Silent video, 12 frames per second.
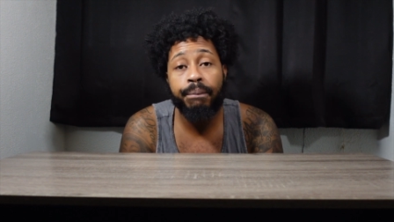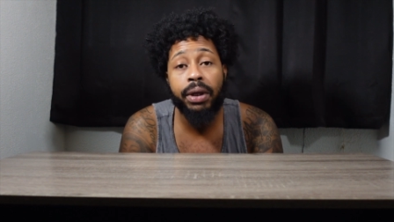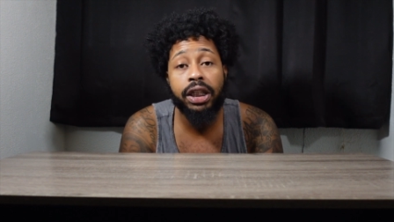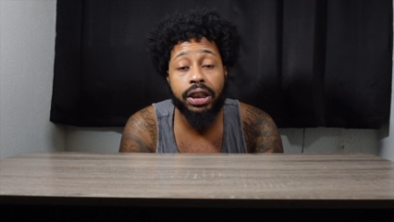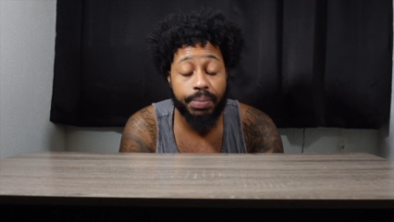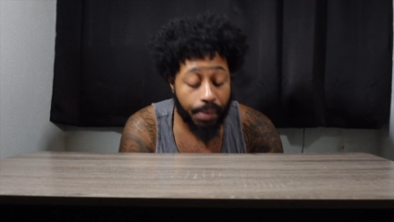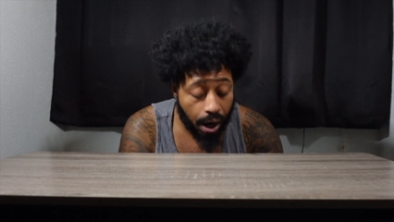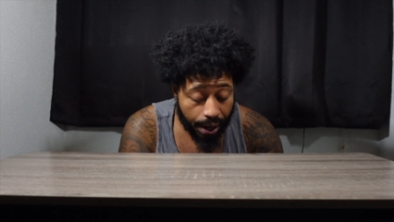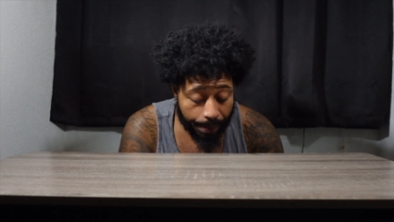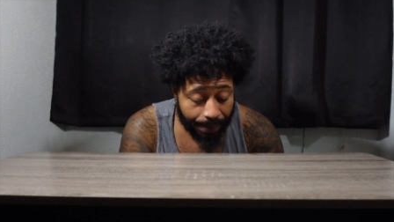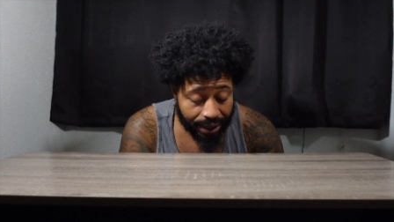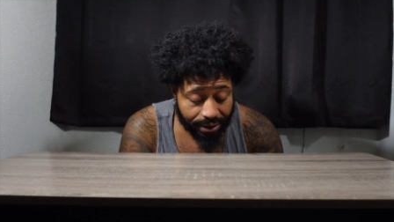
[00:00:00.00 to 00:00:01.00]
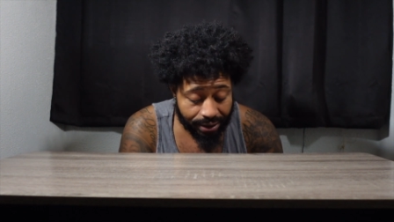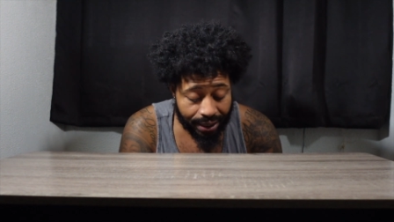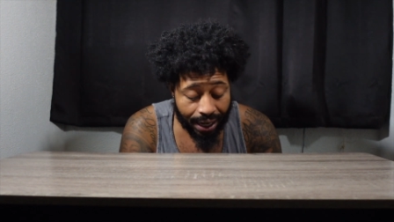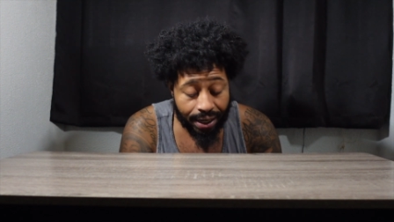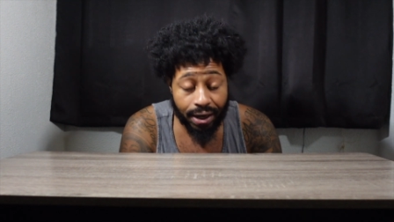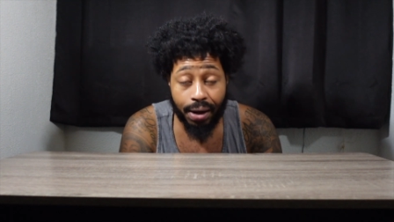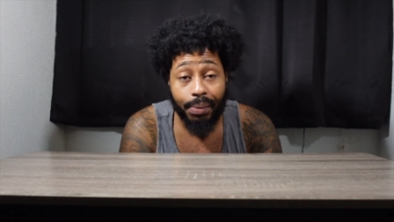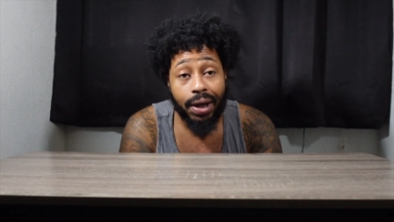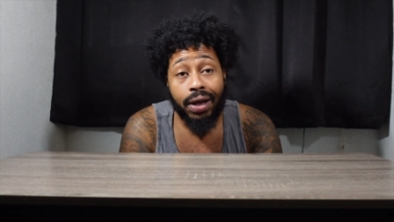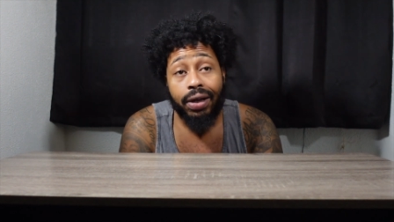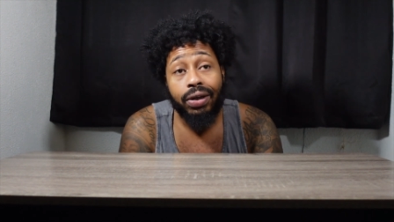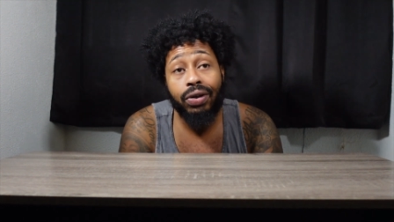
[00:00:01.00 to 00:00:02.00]
Be smart and be stand up.
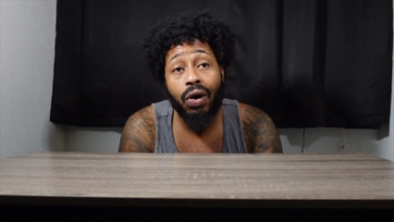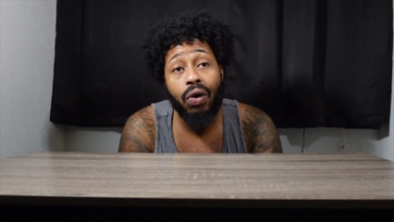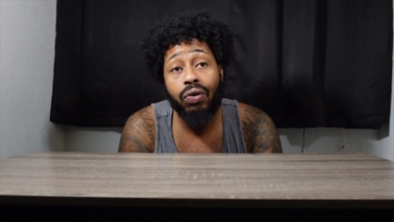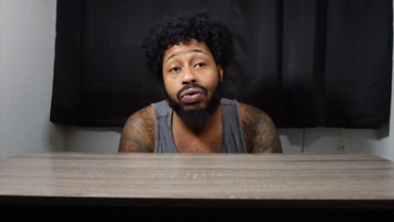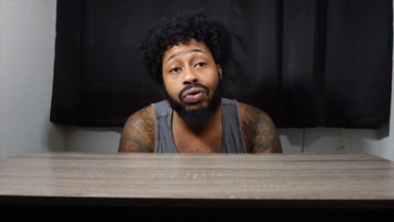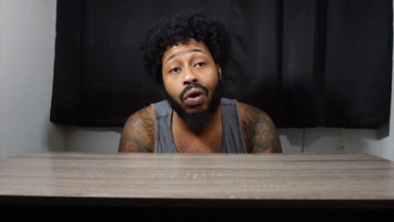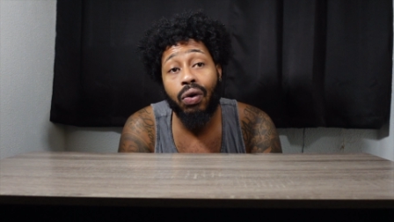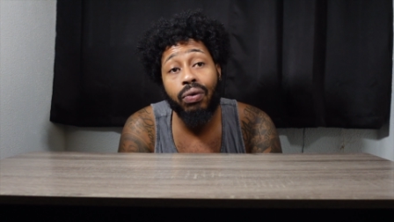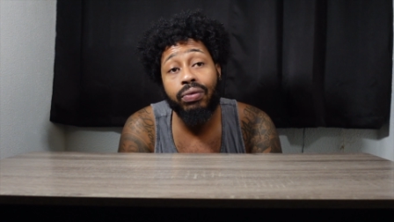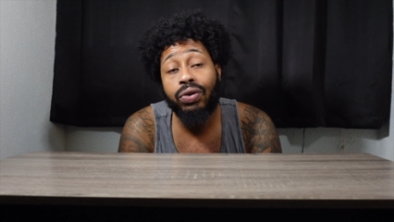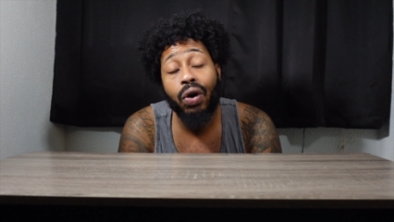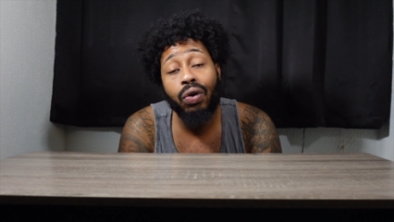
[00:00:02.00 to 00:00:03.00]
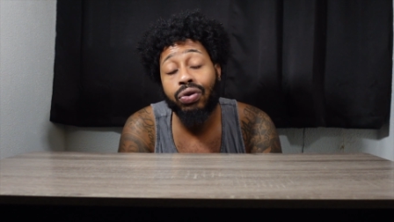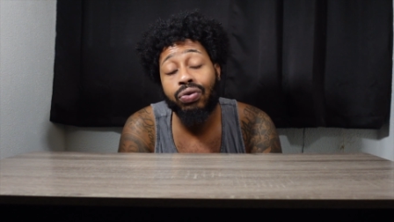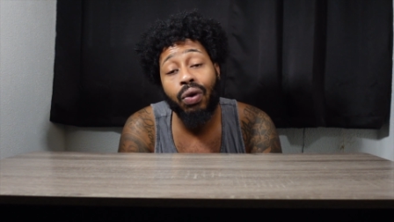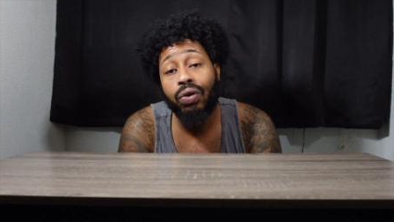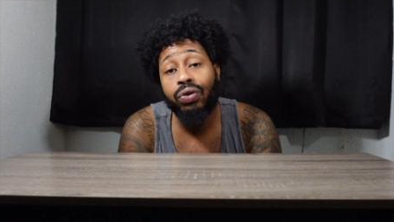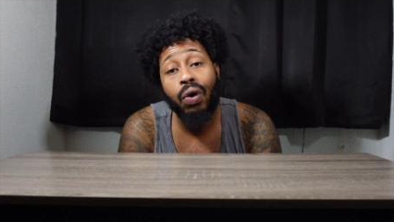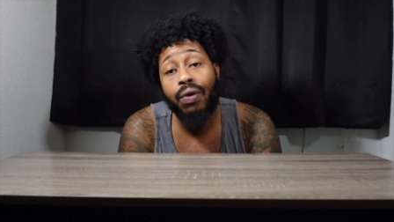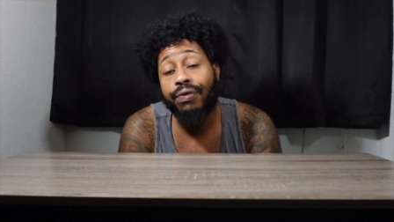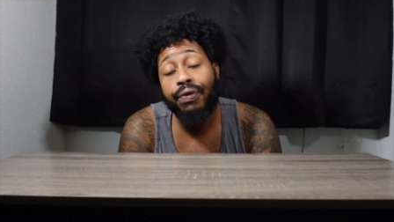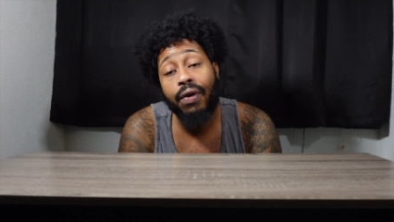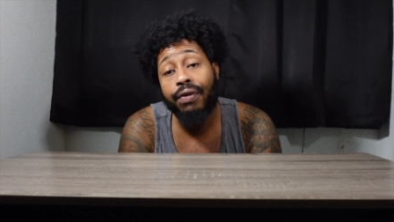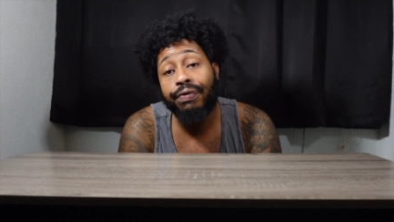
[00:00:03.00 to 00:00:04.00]
Don't don't don't throw don't
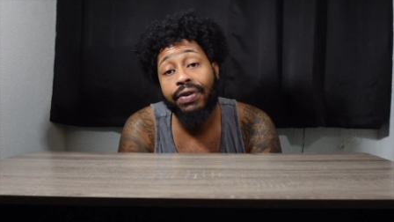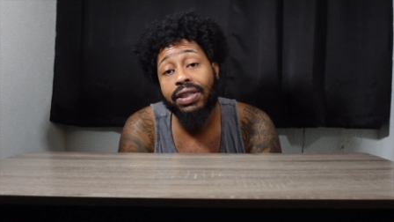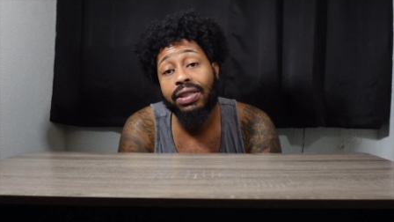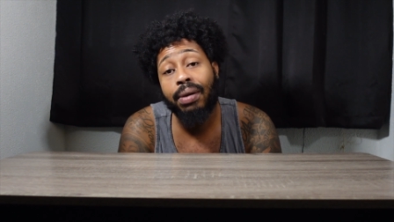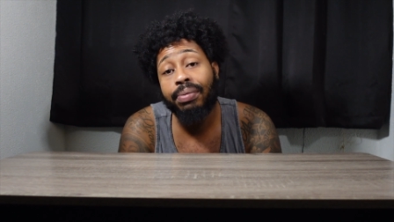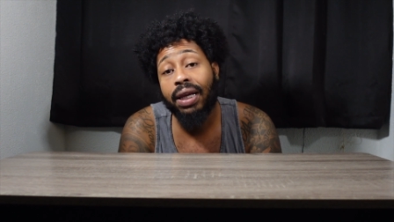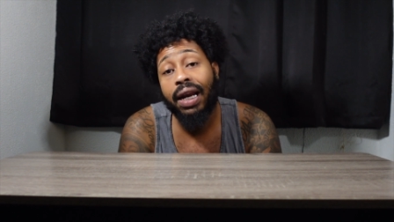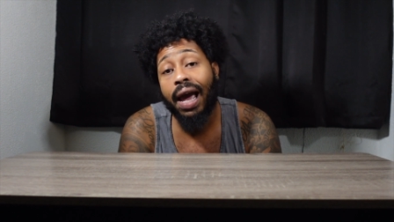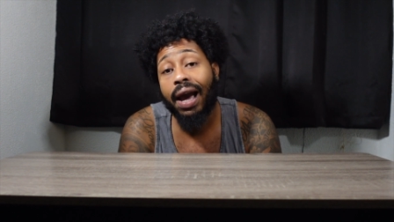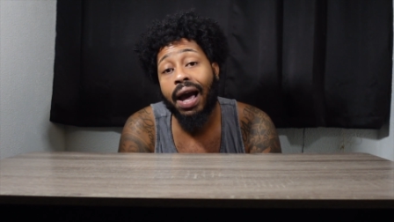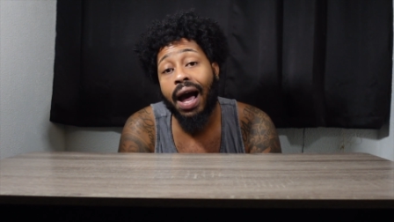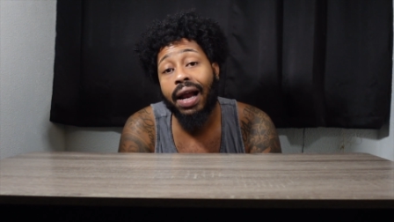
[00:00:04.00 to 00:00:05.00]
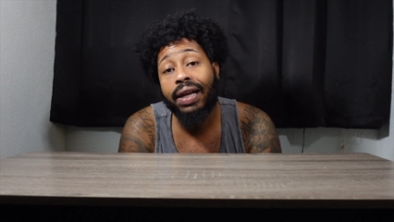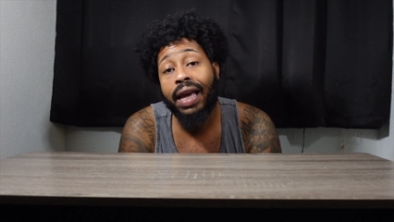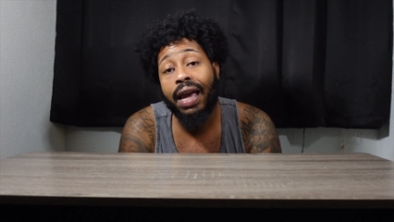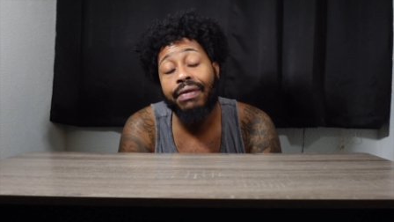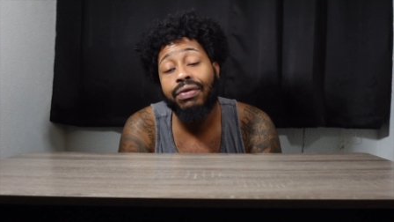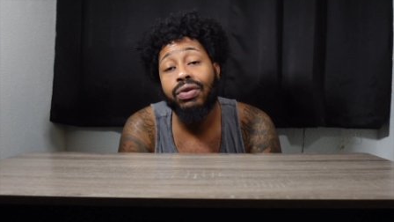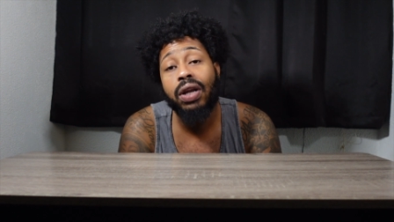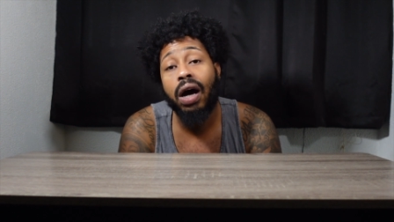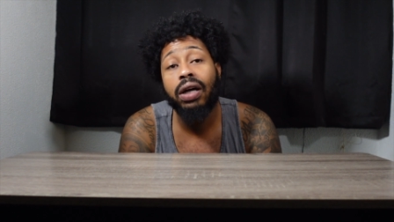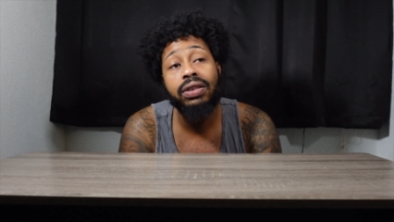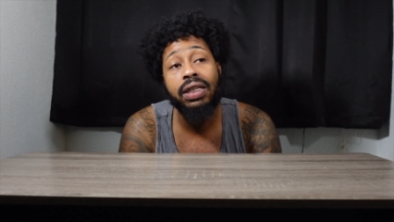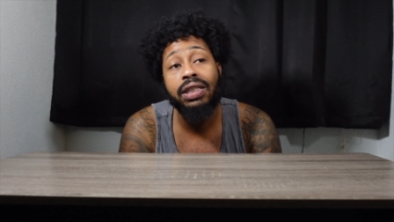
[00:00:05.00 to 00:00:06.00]
forfeit something that God gave you,
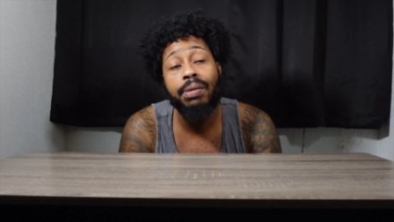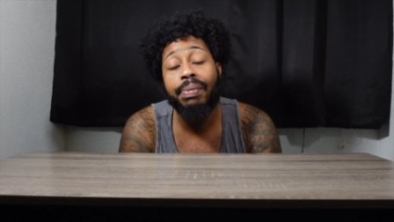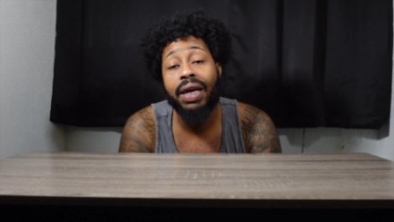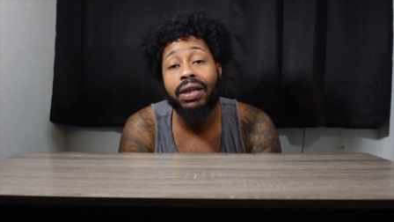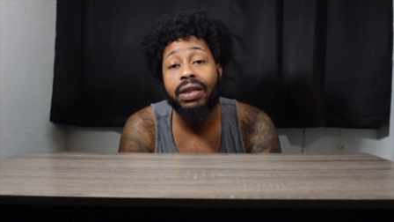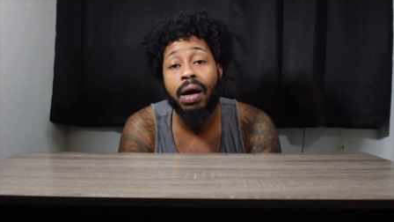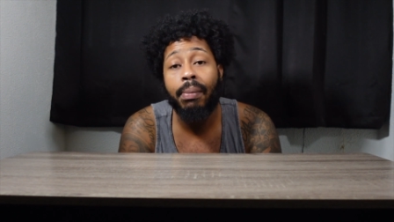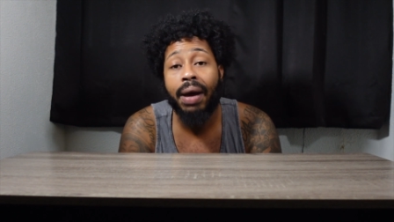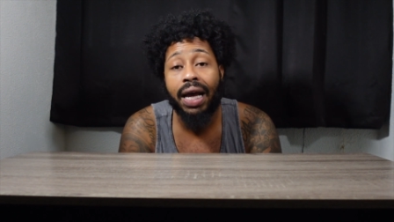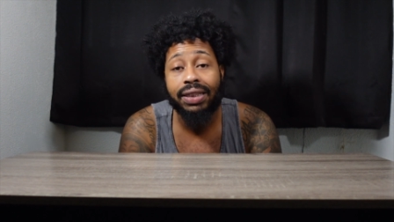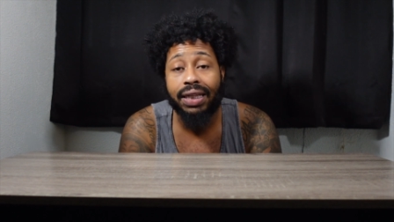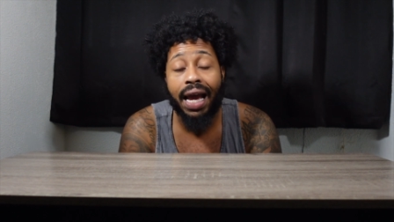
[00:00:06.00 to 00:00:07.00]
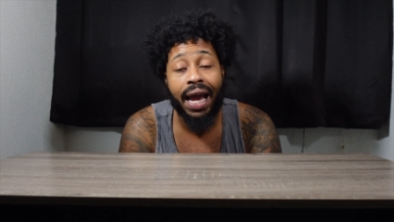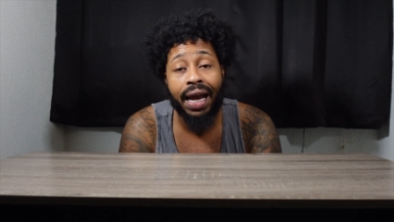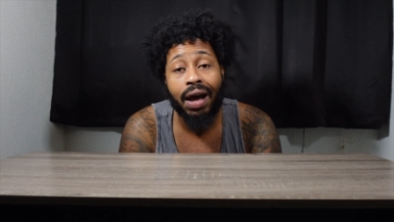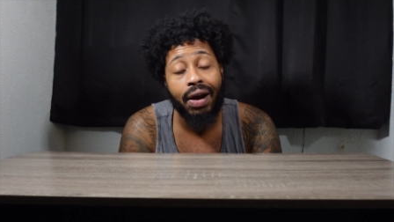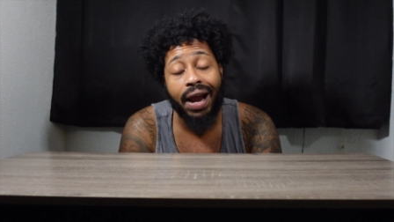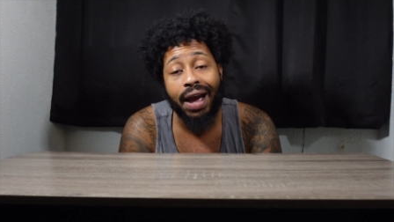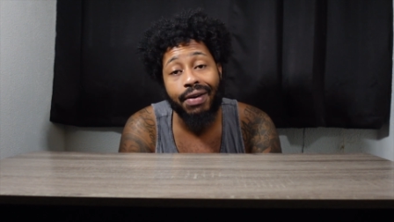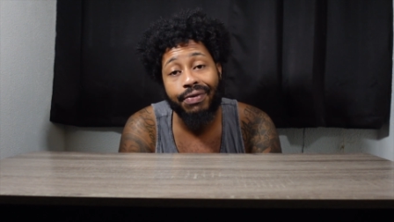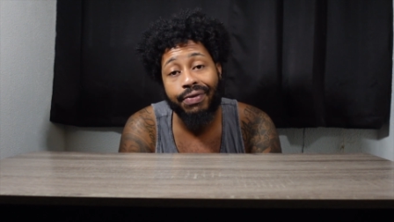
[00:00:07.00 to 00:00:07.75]
dog, just to be a dumbass and hang out and have